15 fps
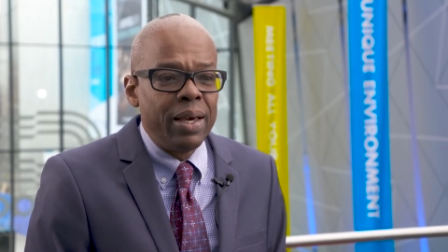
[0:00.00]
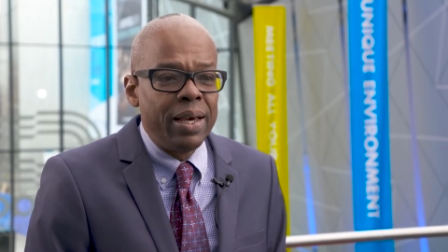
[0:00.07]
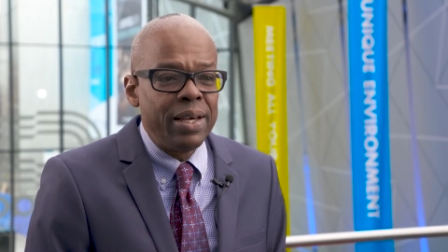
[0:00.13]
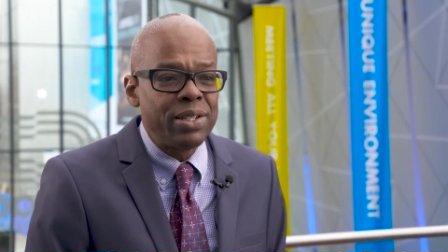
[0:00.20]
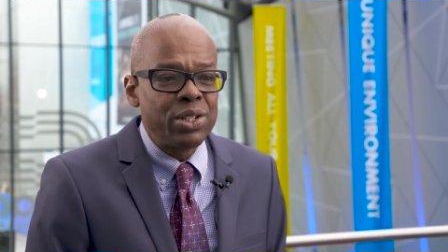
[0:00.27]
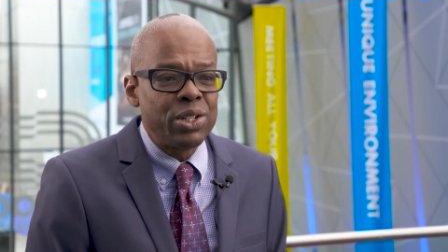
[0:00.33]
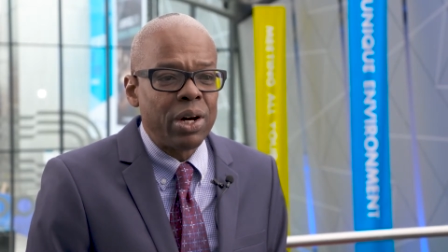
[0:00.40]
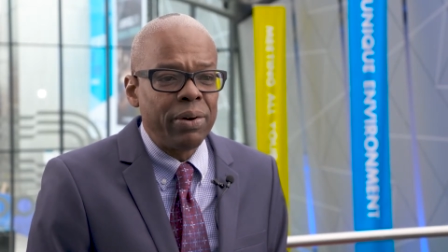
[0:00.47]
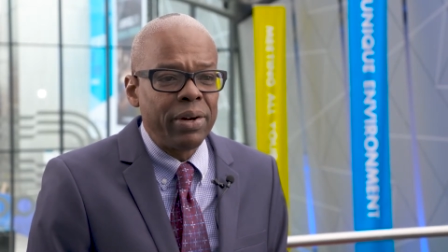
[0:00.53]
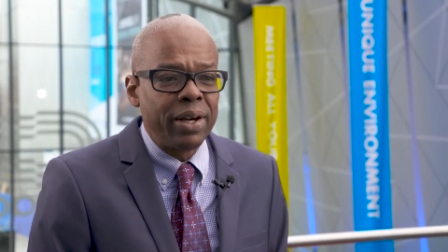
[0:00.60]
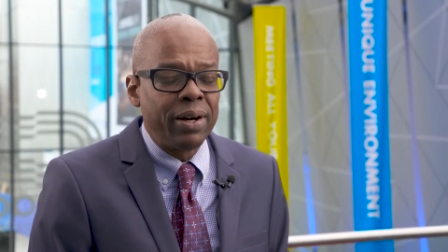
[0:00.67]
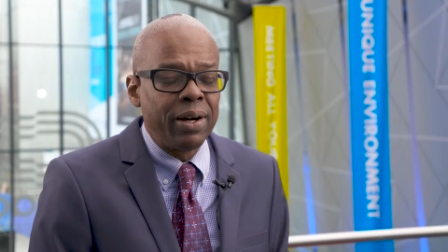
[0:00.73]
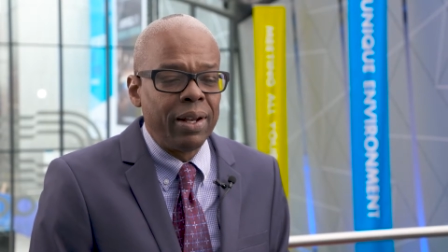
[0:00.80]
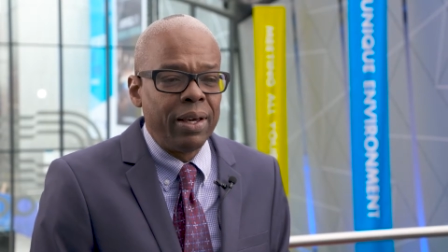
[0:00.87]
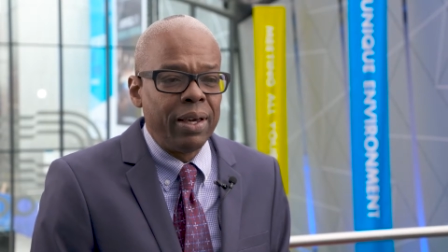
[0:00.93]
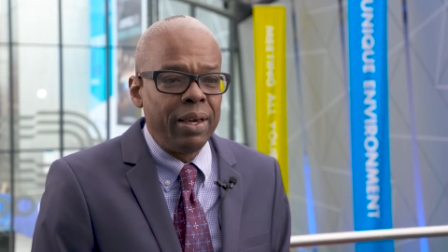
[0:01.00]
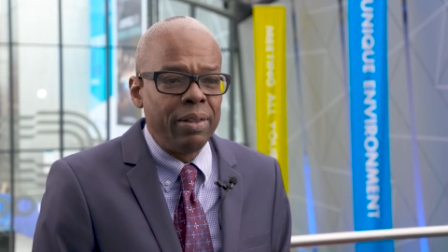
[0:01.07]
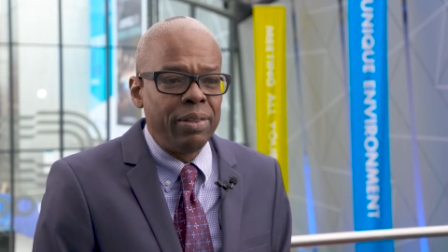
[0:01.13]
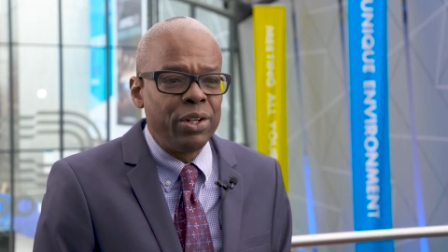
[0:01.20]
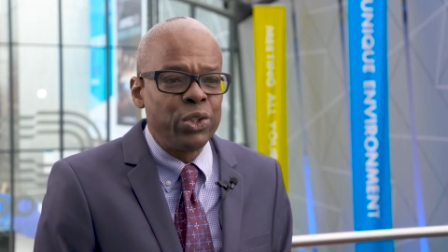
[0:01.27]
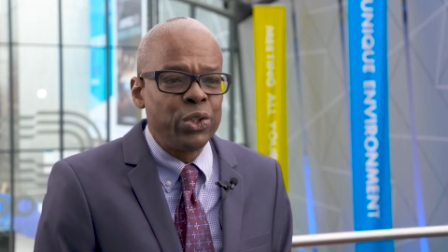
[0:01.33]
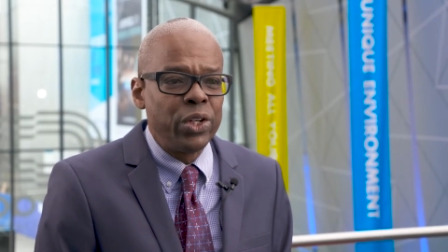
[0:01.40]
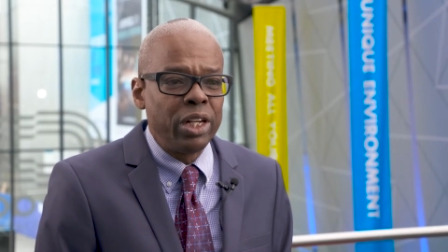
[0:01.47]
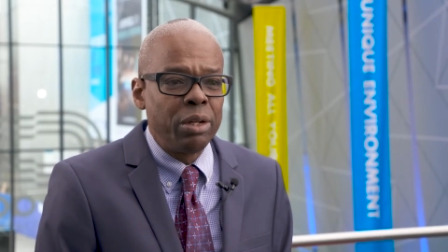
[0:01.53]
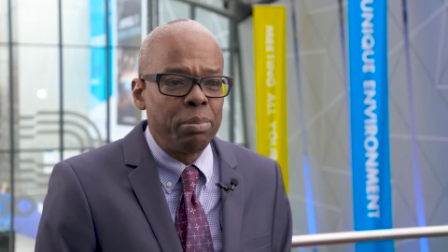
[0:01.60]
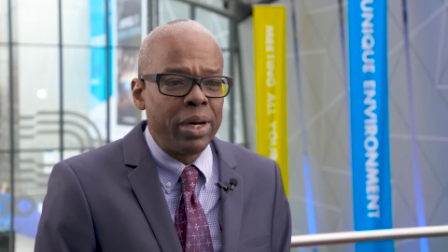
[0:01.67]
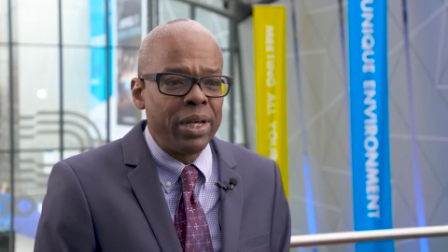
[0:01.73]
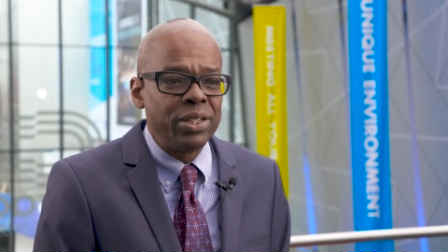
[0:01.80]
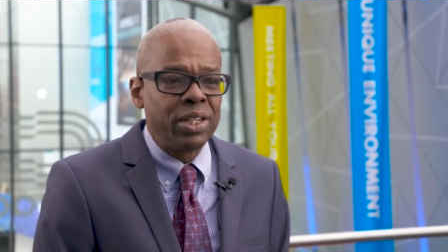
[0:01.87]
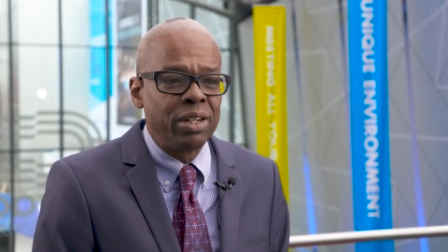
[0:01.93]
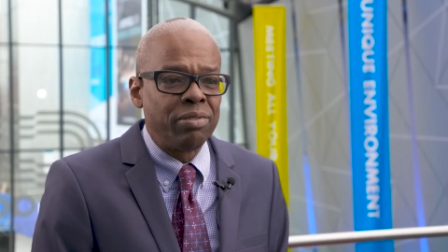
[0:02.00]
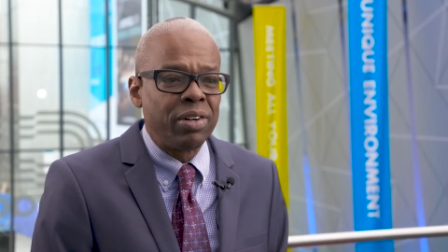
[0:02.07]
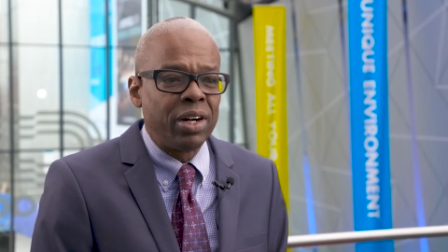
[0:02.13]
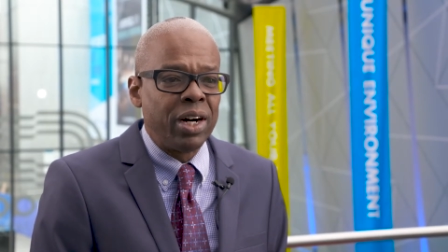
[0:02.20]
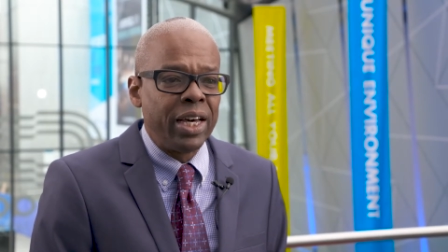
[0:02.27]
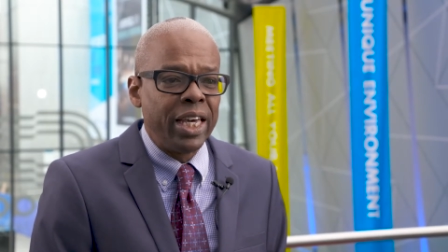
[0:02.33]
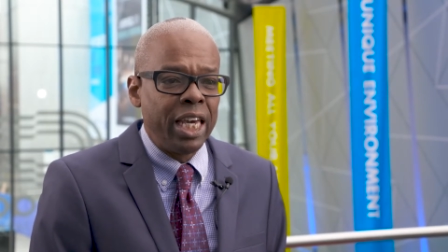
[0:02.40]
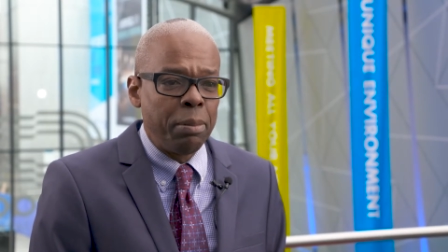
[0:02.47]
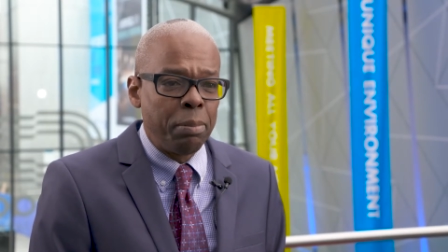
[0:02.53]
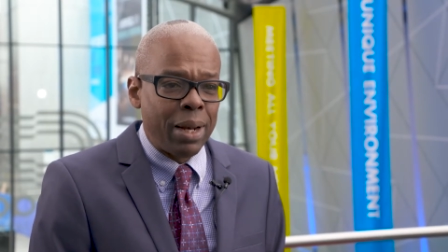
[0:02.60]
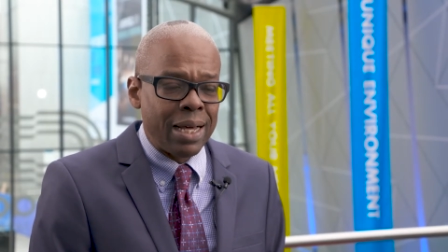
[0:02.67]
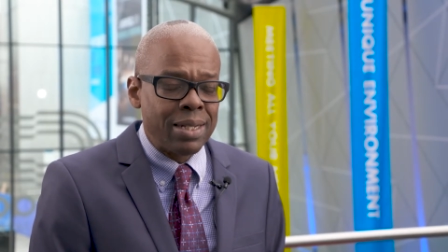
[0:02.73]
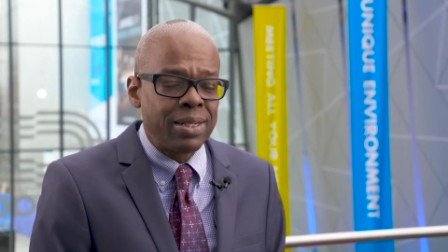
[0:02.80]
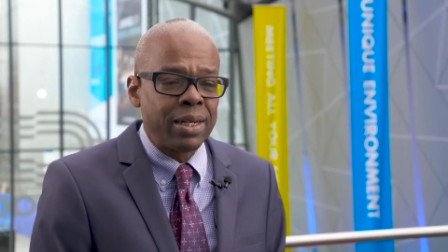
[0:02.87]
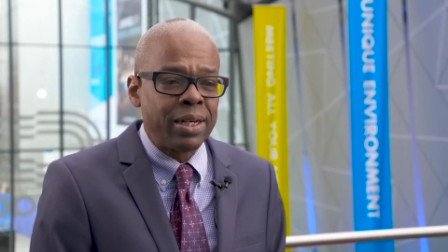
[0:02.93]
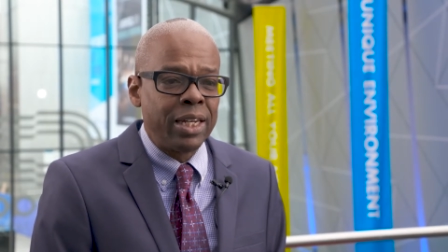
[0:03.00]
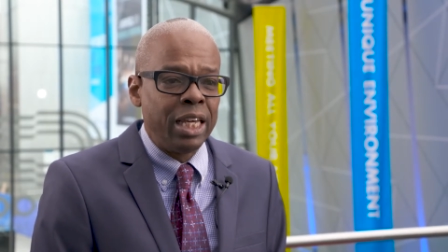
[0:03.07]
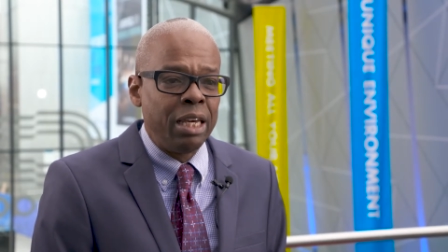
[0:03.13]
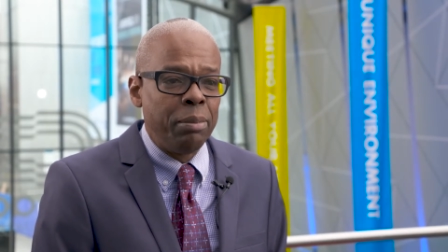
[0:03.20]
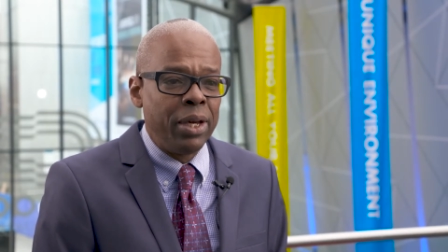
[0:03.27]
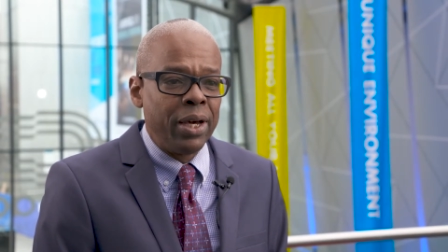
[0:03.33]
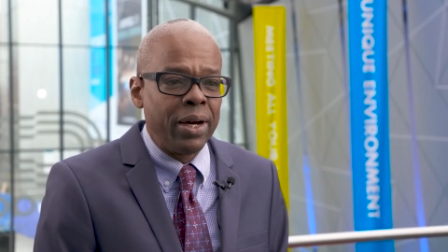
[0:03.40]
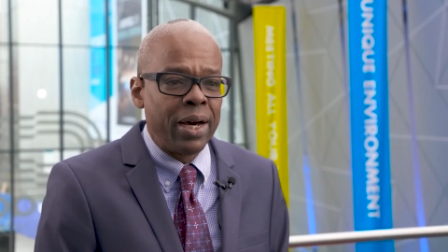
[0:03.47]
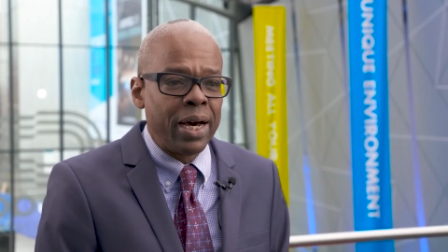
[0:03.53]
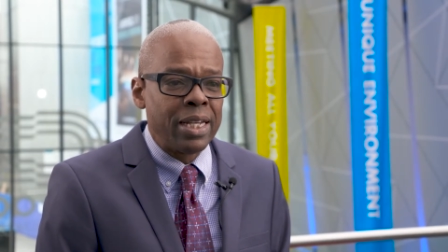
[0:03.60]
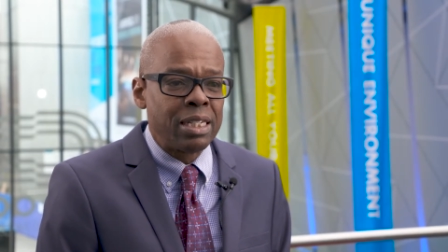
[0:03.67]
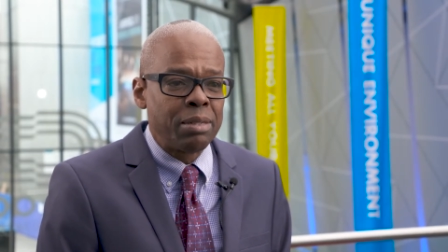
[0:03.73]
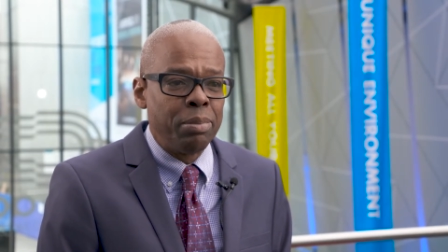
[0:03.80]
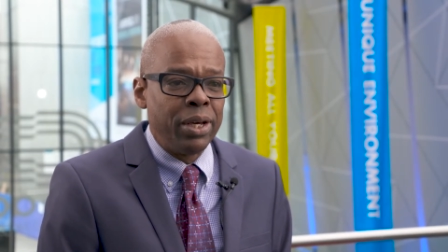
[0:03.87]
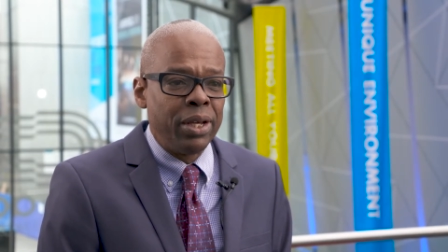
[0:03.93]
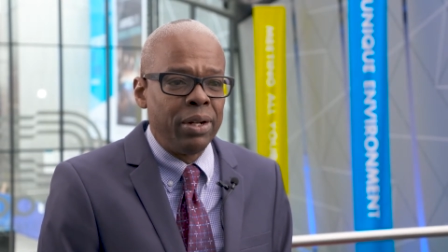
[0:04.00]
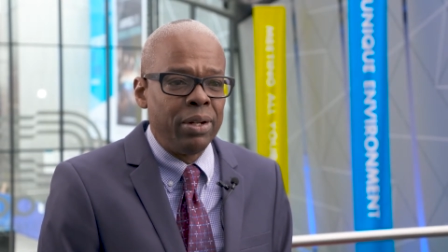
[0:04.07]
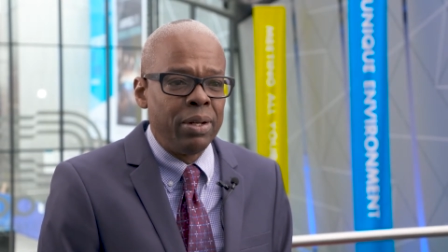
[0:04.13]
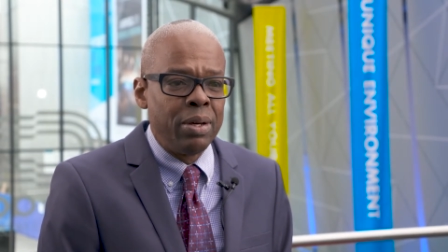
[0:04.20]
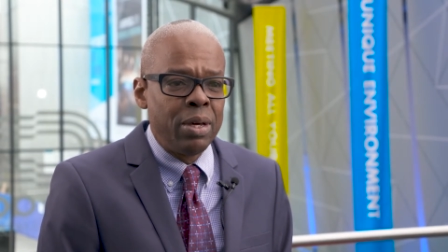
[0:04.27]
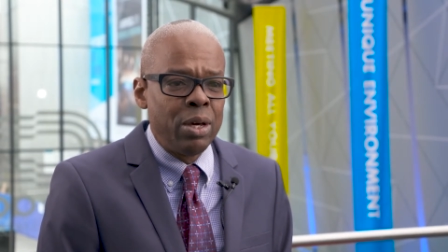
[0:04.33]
Historically, the treatment of uh, aplastic anemia has been